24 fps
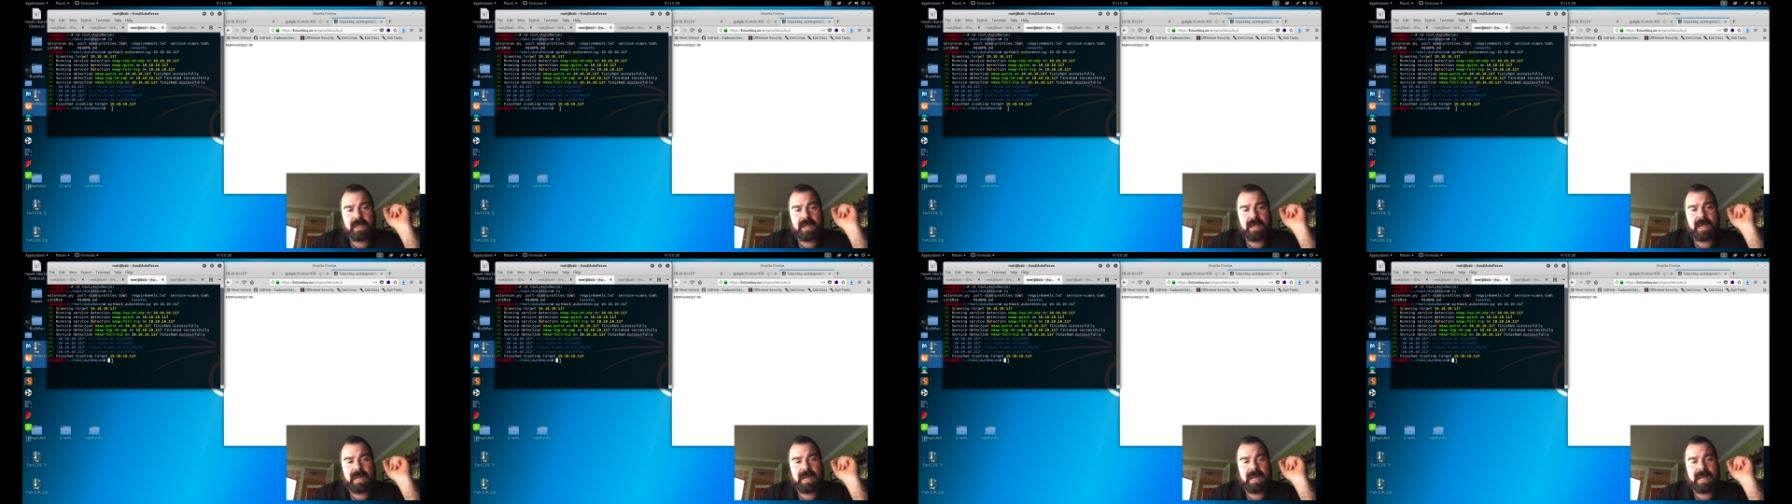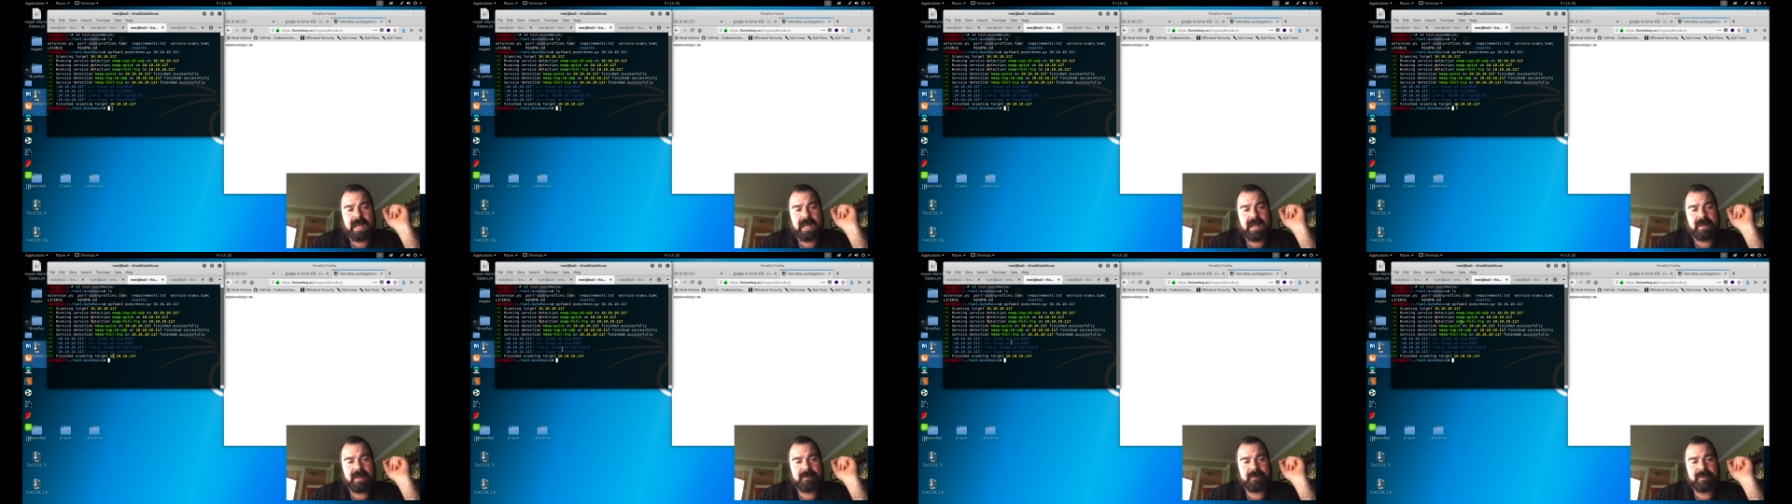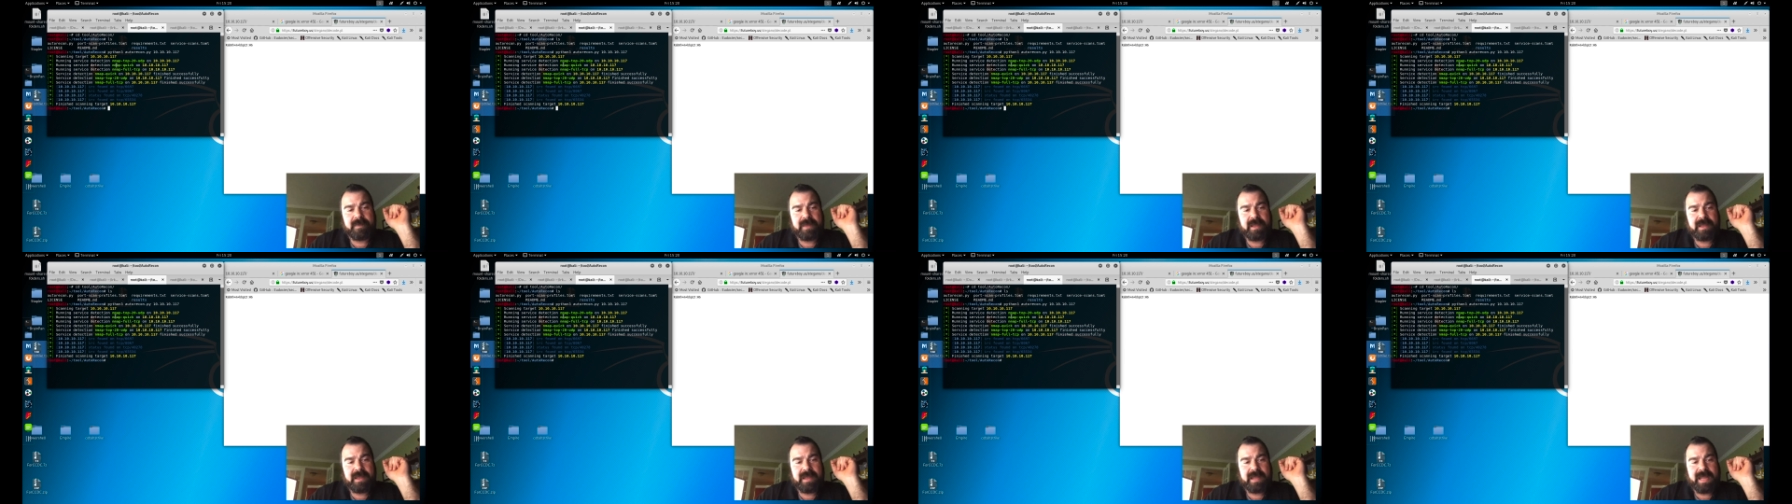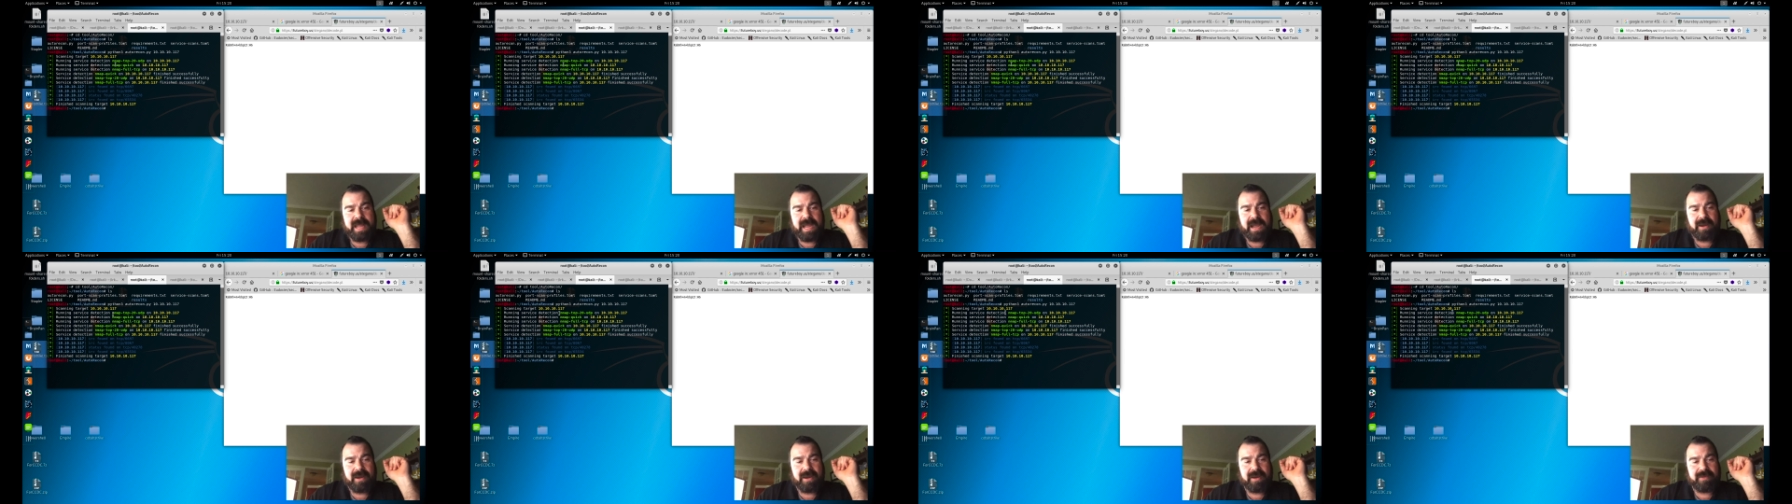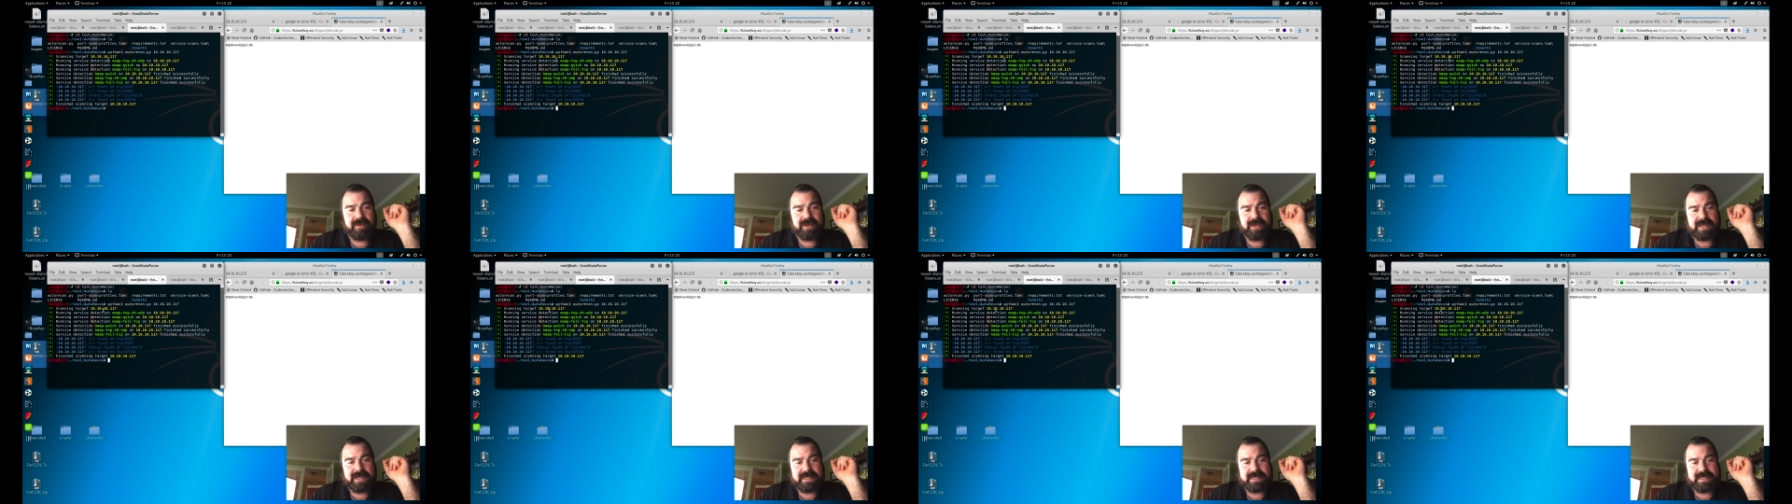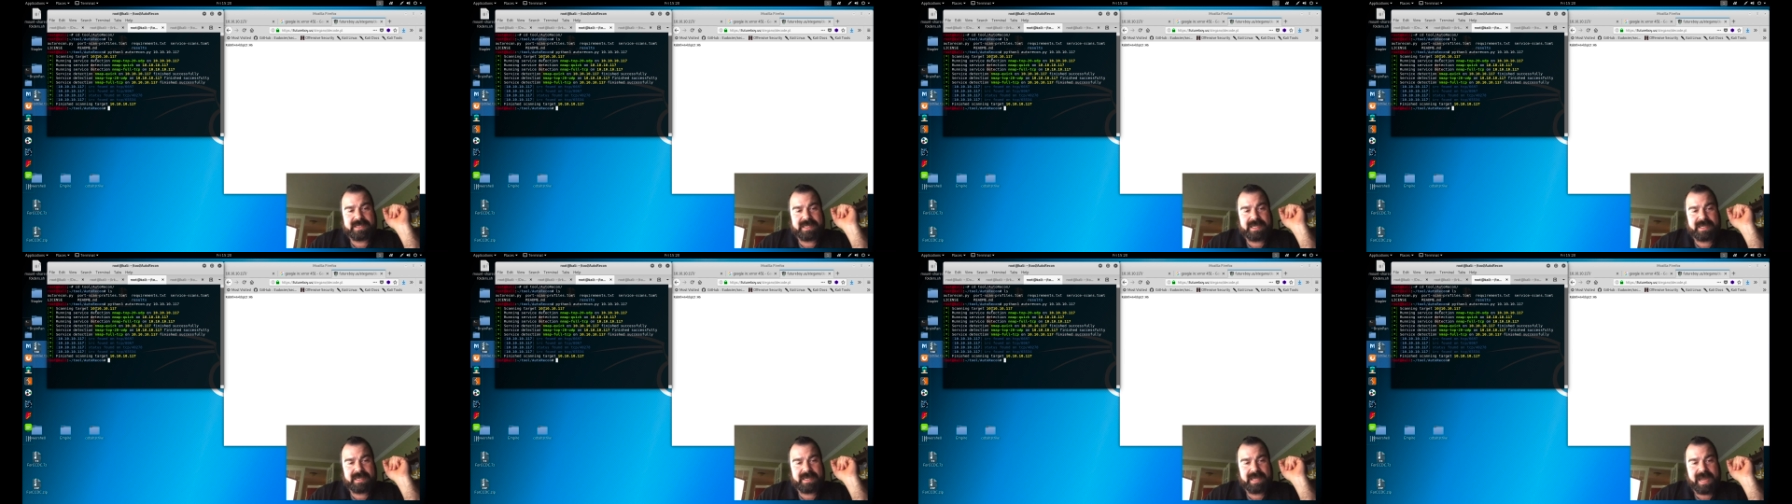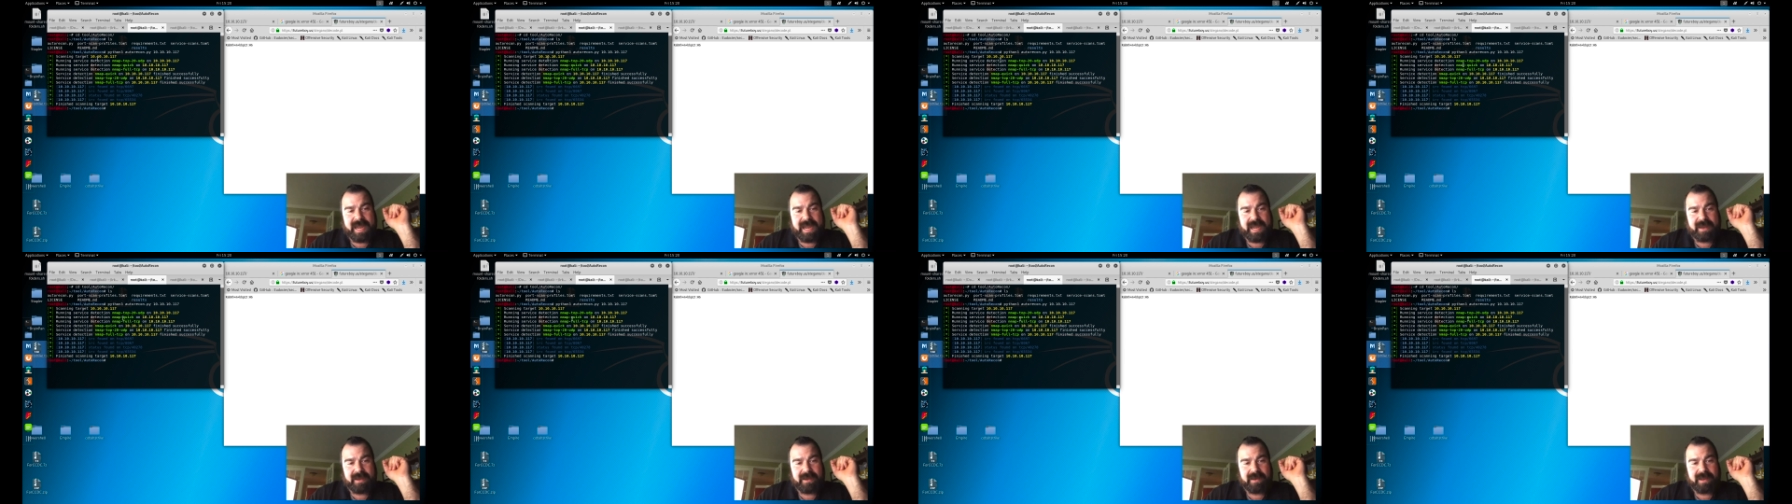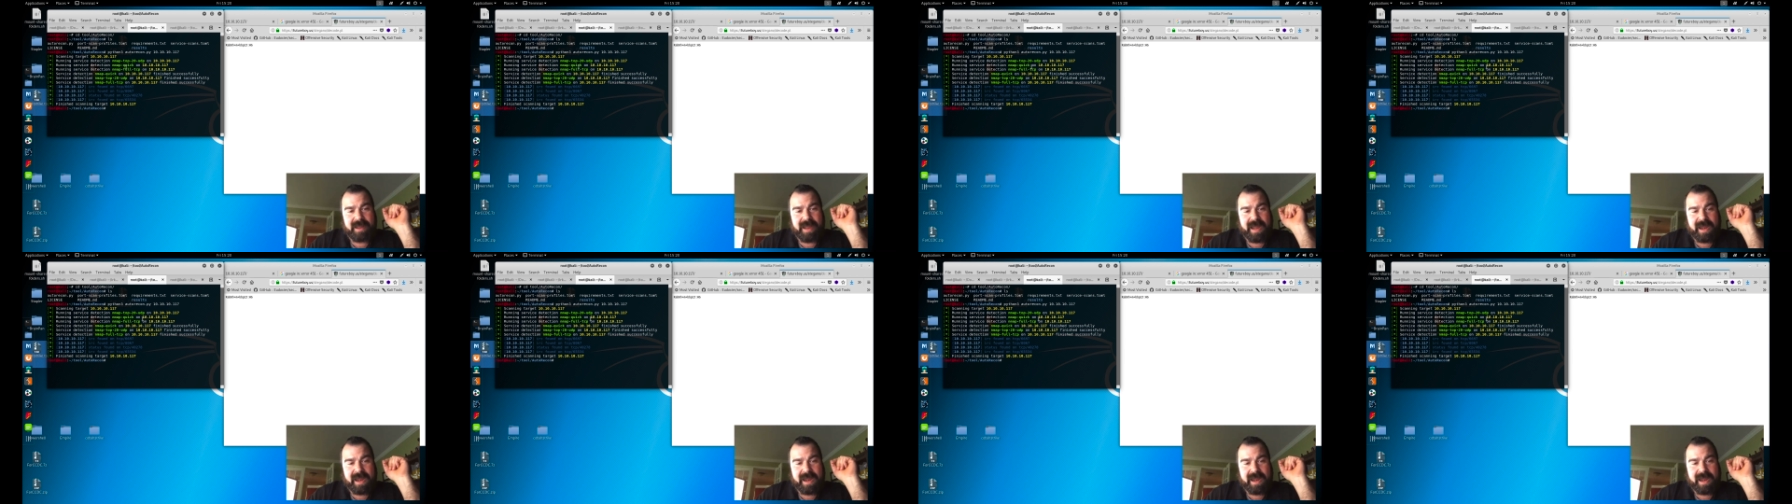However, you can see that